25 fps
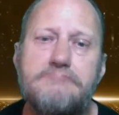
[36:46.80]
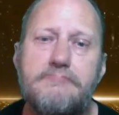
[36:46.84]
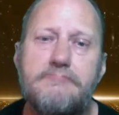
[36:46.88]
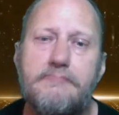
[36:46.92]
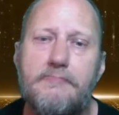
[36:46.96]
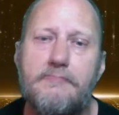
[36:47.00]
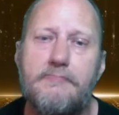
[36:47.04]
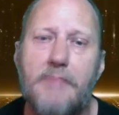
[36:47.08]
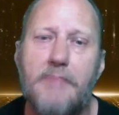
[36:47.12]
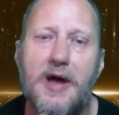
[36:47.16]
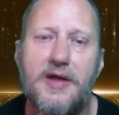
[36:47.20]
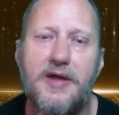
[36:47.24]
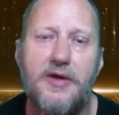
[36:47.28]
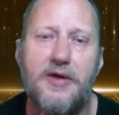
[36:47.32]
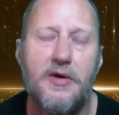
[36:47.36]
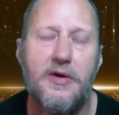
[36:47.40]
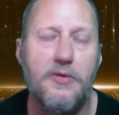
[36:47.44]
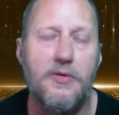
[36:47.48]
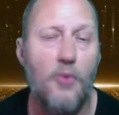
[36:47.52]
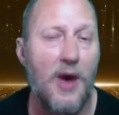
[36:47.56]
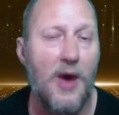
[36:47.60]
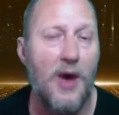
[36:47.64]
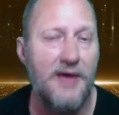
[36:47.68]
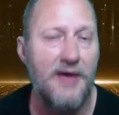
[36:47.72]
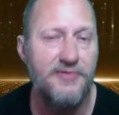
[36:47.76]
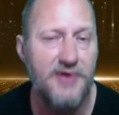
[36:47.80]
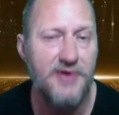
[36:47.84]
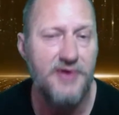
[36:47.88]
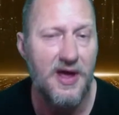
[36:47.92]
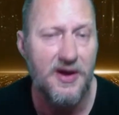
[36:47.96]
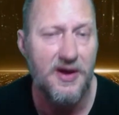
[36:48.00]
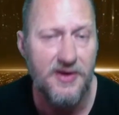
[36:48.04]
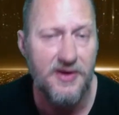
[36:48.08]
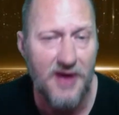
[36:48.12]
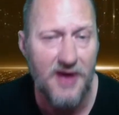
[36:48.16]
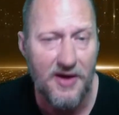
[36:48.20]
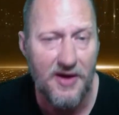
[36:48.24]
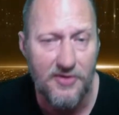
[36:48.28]
I know wife's got a
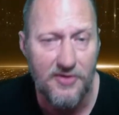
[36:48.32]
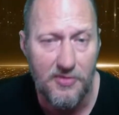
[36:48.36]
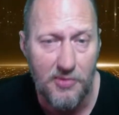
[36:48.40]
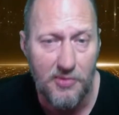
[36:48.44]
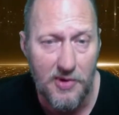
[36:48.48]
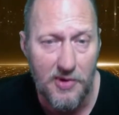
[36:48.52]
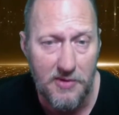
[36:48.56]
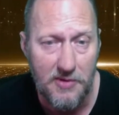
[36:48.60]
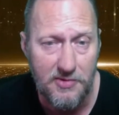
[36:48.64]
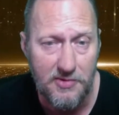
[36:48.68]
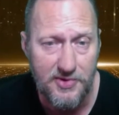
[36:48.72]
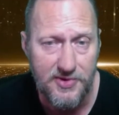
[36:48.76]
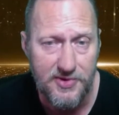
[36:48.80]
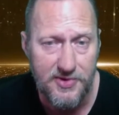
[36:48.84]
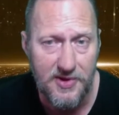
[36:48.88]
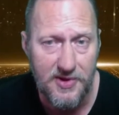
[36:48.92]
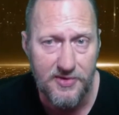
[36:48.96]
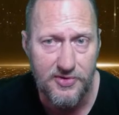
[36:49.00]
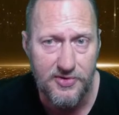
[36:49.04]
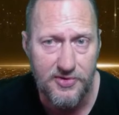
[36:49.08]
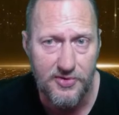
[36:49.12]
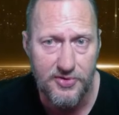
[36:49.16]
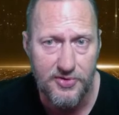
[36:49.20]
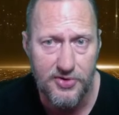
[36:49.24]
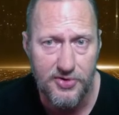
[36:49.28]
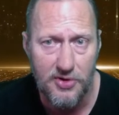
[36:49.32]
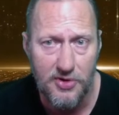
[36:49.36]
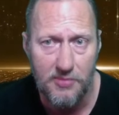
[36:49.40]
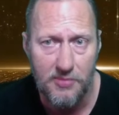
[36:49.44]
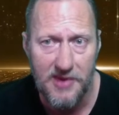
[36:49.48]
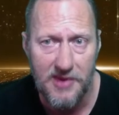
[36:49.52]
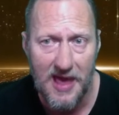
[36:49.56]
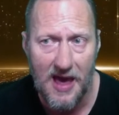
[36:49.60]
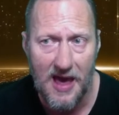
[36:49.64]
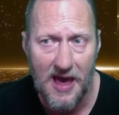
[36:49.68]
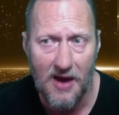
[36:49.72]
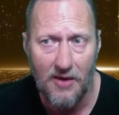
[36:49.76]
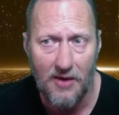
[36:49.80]
doctor appointment and stuff, so she'll be
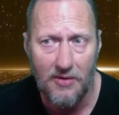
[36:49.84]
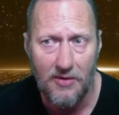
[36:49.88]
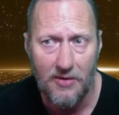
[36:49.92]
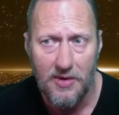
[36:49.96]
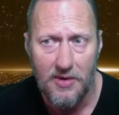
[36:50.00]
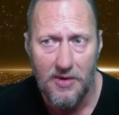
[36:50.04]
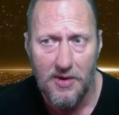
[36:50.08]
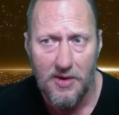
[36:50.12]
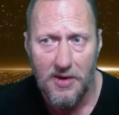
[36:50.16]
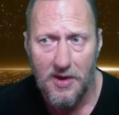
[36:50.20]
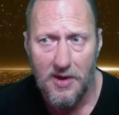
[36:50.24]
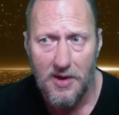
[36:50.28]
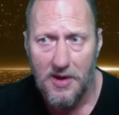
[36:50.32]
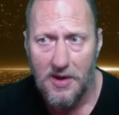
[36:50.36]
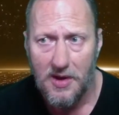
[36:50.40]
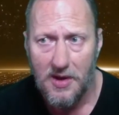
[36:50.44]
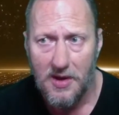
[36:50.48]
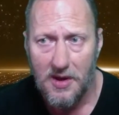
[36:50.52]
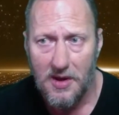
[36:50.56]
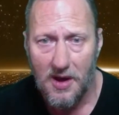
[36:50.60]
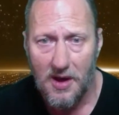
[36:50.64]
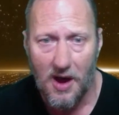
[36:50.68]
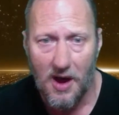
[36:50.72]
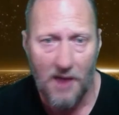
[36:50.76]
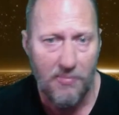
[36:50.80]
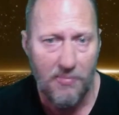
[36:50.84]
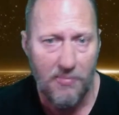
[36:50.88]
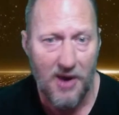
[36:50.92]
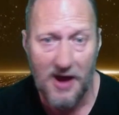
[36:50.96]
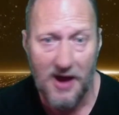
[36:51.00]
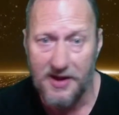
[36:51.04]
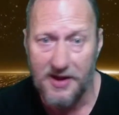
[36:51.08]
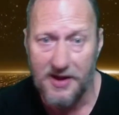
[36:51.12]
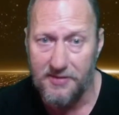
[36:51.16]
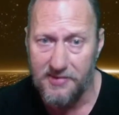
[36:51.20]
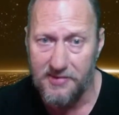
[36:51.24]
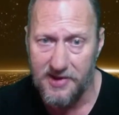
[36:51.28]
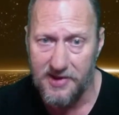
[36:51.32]
out. I'll
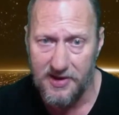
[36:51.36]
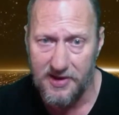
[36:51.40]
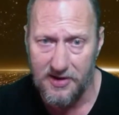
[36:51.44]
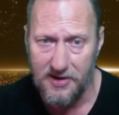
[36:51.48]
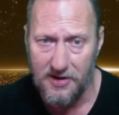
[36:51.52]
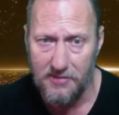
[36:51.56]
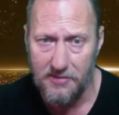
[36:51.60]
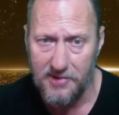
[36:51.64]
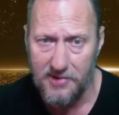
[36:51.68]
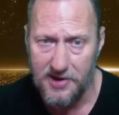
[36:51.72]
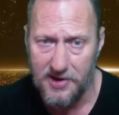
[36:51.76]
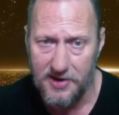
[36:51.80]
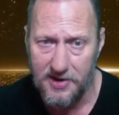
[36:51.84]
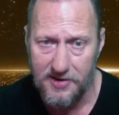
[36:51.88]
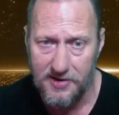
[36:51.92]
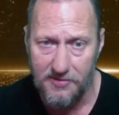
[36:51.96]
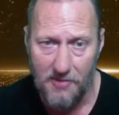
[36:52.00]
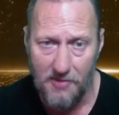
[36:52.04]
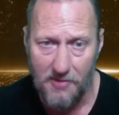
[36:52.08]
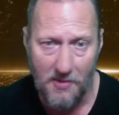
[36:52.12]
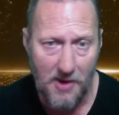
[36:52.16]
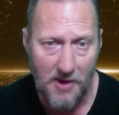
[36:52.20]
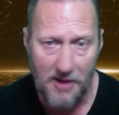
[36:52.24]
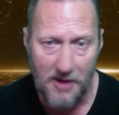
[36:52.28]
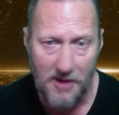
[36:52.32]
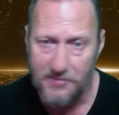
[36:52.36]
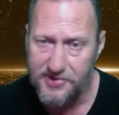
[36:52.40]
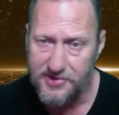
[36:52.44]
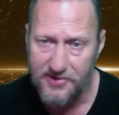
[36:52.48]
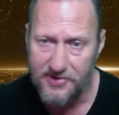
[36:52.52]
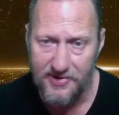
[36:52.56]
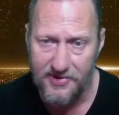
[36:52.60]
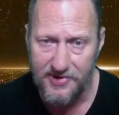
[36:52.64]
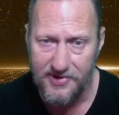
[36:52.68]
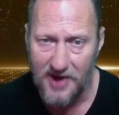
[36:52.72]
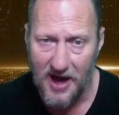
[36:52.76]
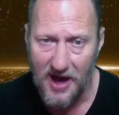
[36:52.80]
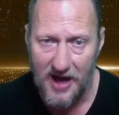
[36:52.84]
probably be here because if my mom's still
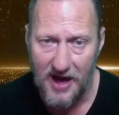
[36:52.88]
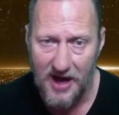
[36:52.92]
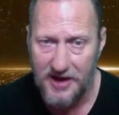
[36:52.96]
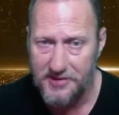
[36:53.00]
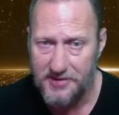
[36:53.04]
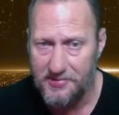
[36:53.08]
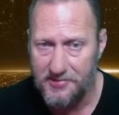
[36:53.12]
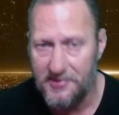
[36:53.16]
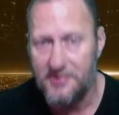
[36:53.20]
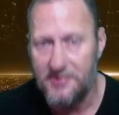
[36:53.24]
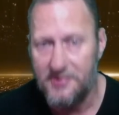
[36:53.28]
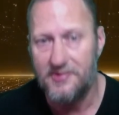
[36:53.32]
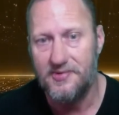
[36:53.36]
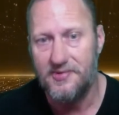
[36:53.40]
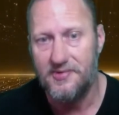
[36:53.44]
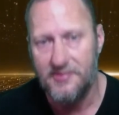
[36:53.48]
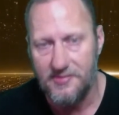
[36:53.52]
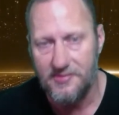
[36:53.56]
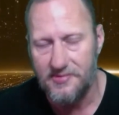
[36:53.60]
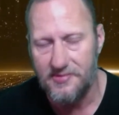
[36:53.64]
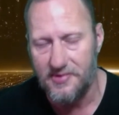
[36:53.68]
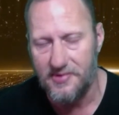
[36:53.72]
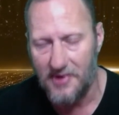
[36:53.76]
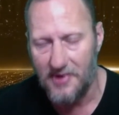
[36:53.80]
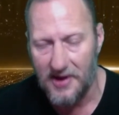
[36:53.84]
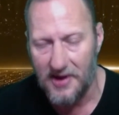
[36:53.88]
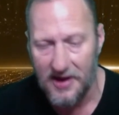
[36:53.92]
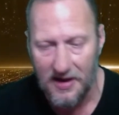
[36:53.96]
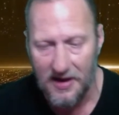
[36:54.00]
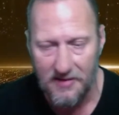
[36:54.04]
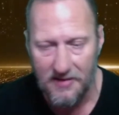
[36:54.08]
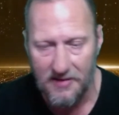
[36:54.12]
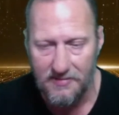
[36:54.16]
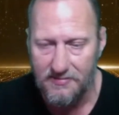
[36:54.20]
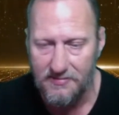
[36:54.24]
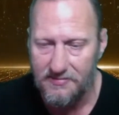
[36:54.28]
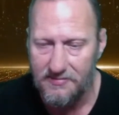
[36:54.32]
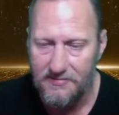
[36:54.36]
at the hospital, I got to
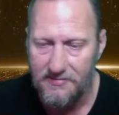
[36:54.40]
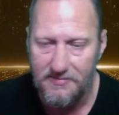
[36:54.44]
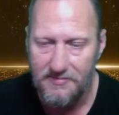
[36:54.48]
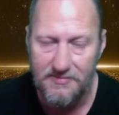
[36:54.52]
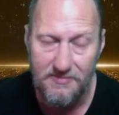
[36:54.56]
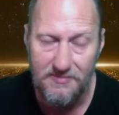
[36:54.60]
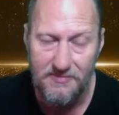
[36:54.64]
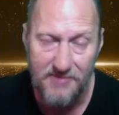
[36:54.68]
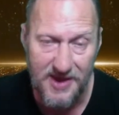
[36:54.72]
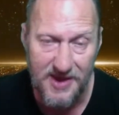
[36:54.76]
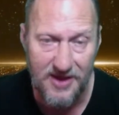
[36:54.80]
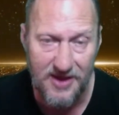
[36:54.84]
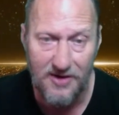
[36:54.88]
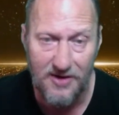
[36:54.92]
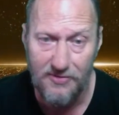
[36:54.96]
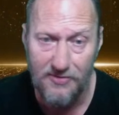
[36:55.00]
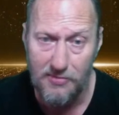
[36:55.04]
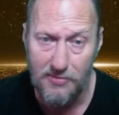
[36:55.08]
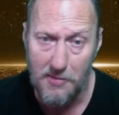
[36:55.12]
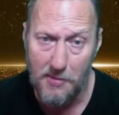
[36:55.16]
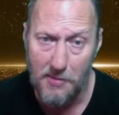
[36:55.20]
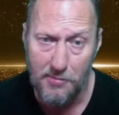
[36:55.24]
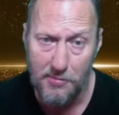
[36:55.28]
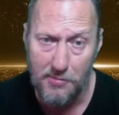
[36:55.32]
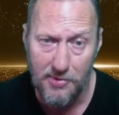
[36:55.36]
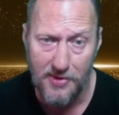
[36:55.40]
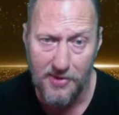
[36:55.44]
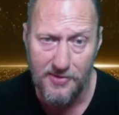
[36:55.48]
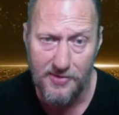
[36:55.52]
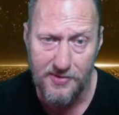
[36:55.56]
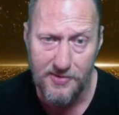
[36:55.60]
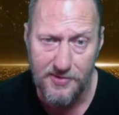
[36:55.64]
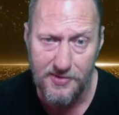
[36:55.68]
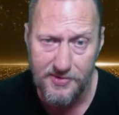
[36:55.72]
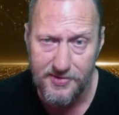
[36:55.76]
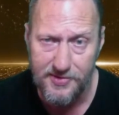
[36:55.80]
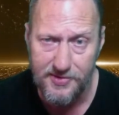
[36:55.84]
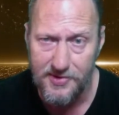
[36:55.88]
be here for my brother
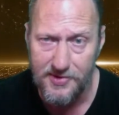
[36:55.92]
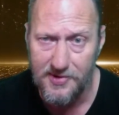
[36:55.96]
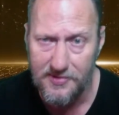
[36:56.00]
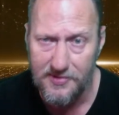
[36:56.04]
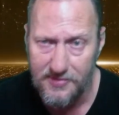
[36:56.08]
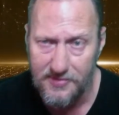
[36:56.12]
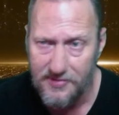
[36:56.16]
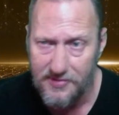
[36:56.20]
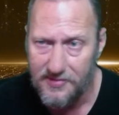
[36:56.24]
and stuff.